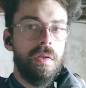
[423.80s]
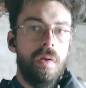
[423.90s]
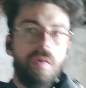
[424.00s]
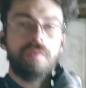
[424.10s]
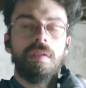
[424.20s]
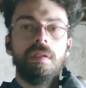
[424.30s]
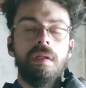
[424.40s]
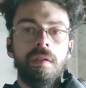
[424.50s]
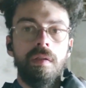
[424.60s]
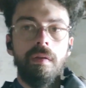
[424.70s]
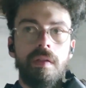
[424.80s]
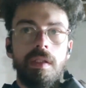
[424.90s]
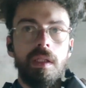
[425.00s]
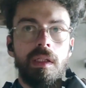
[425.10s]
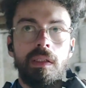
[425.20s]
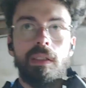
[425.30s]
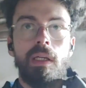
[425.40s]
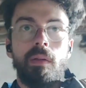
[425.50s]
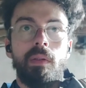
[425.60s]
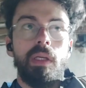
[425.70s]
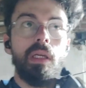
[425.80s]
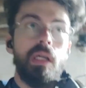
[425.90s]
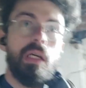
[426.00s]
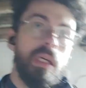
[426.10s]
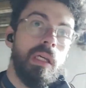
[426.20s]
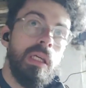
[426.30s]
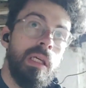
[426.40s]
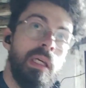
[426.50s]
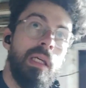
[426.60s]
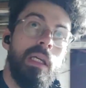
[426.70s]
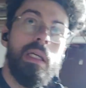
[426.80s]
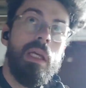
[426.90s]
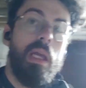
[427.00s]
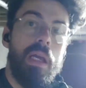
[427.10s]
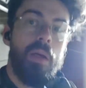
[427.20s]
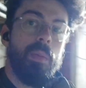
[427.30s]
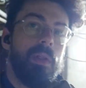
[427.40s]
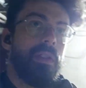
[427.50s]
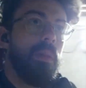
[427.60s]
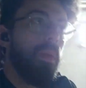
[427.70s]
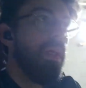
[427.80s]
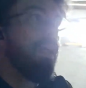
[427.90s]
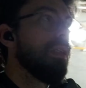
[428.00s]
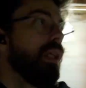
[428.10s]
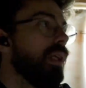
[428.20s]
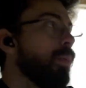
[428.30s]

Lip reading: Got another ceiling down here, but there's some slightly